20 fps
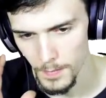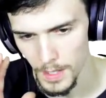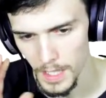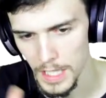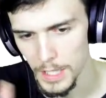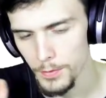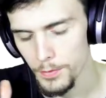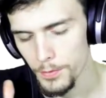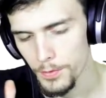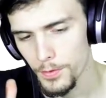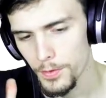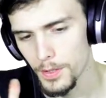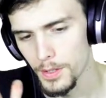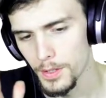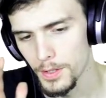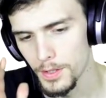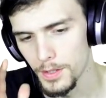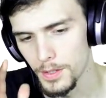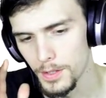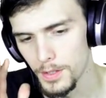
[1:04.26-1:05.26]
if
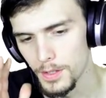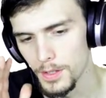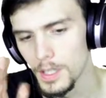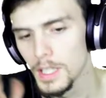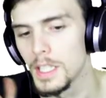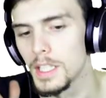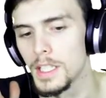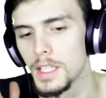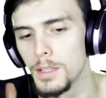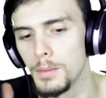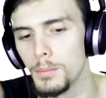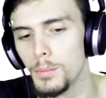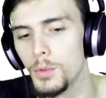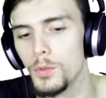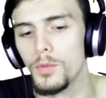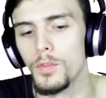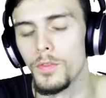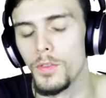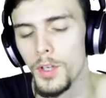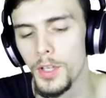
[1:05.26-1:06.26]
the
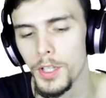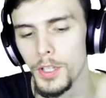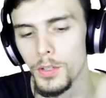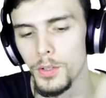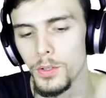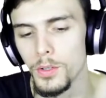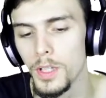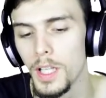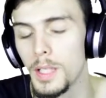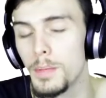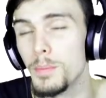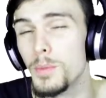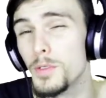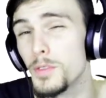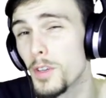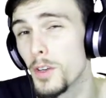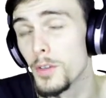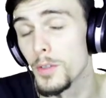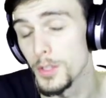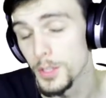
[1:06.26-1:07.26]
move vertical and move
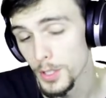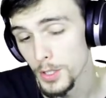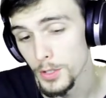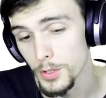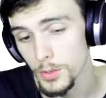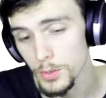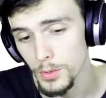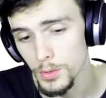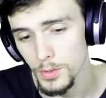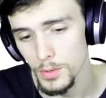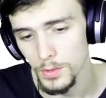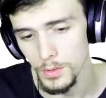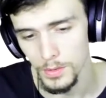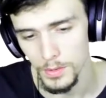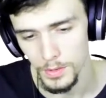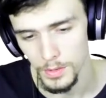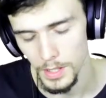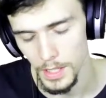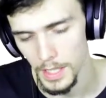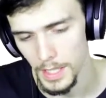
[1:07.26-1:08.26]
horizontal
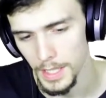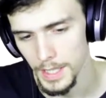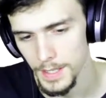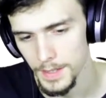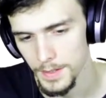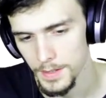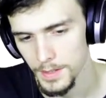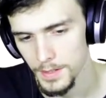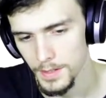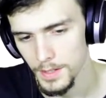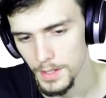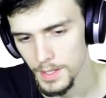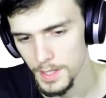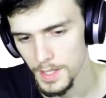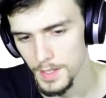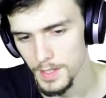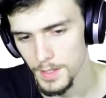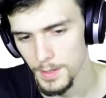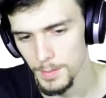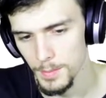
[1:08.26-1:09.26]

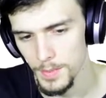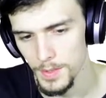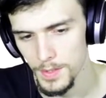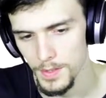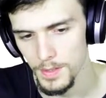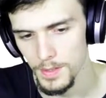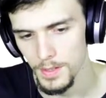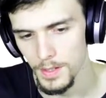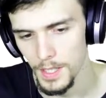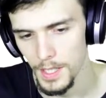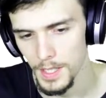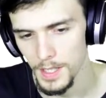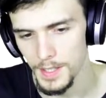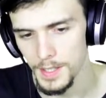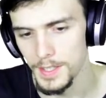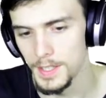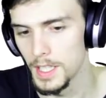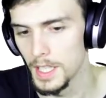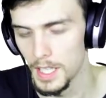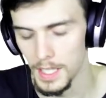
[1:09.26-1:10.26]
systems are
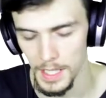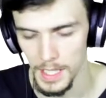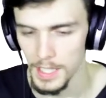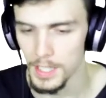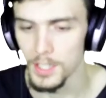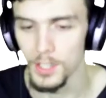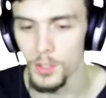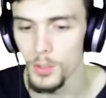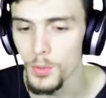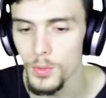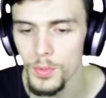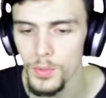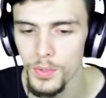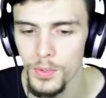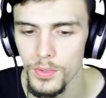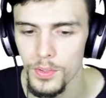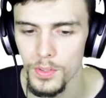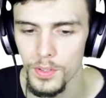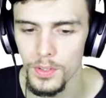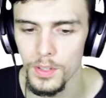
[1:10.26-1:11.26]
in
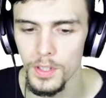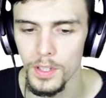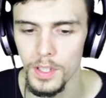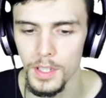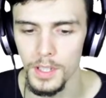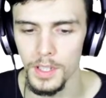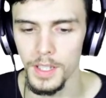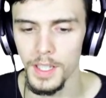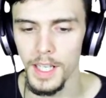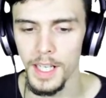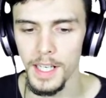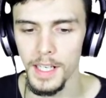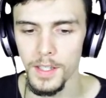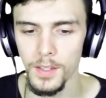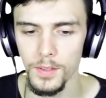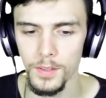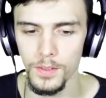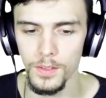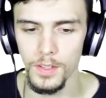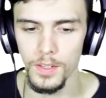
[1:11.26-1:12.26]
use
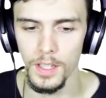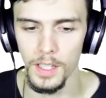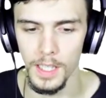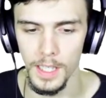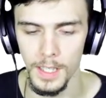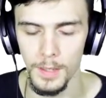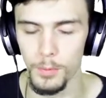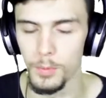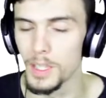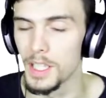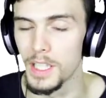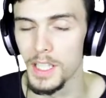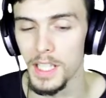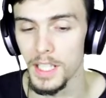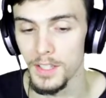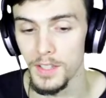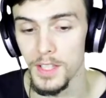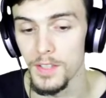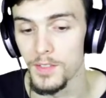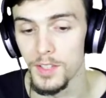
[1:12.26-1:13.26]
now, we
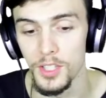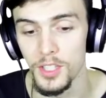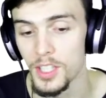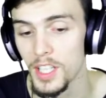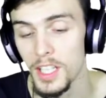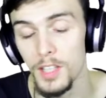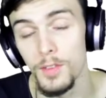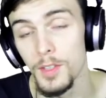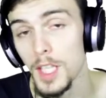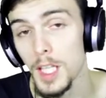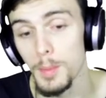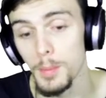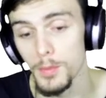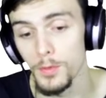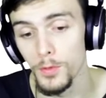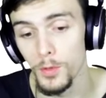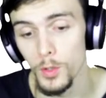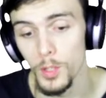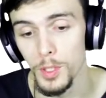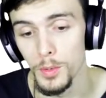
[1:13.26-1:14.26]
didn't even check for that
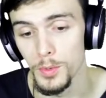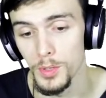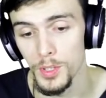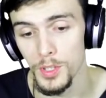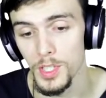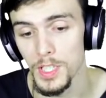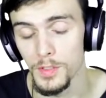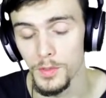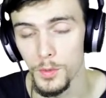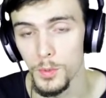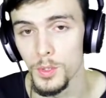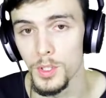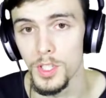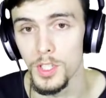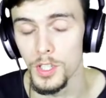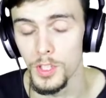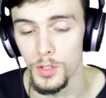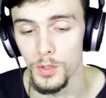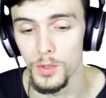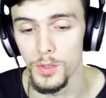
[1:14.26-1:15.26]
before. It was just if it was
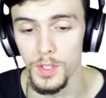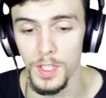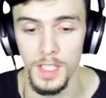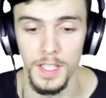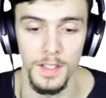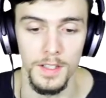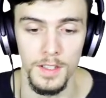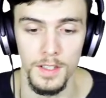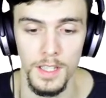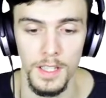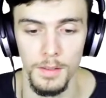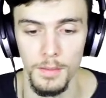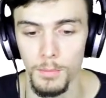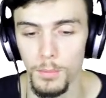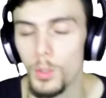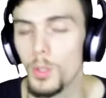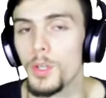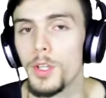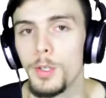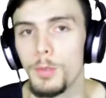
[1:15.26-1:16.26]
in use, it's
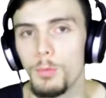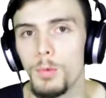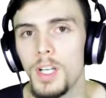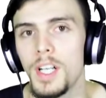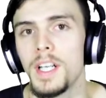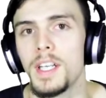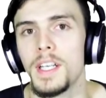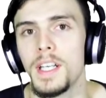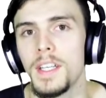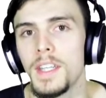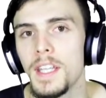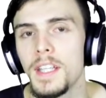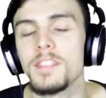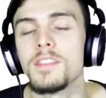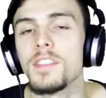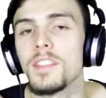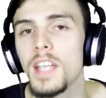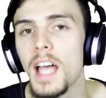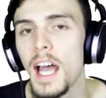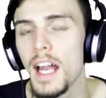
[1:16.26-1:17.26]
more than one, and
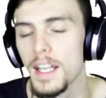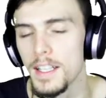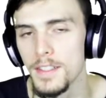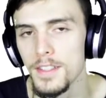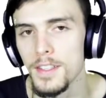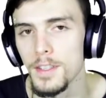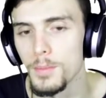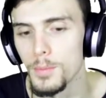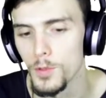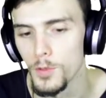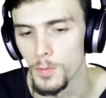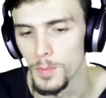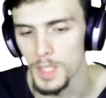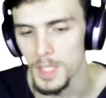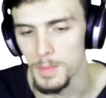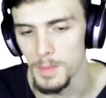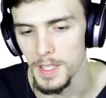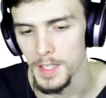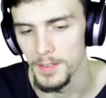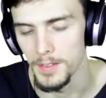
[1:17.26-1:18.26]
that's added to the movement
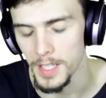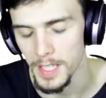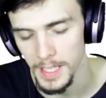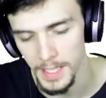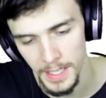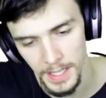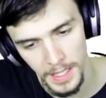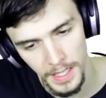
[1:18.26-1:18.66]
speed, right?